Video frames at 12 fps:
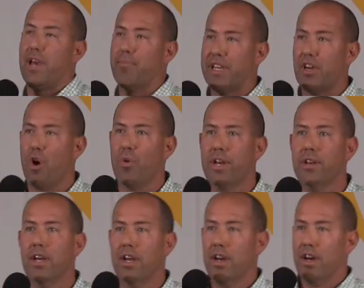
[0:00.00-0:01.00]
kept me going.
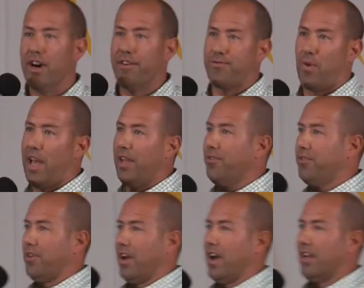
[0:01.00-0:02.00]

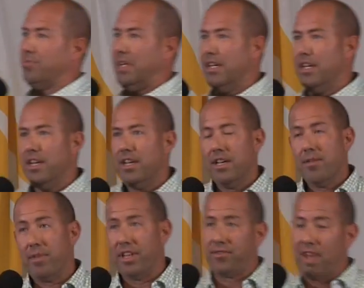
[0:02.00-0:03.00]
Friends.
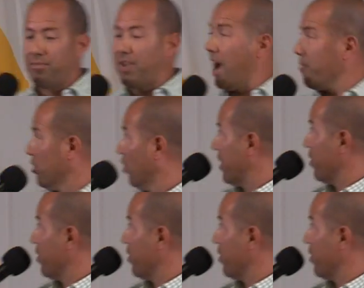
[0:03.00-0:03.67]
But at the same time, you look at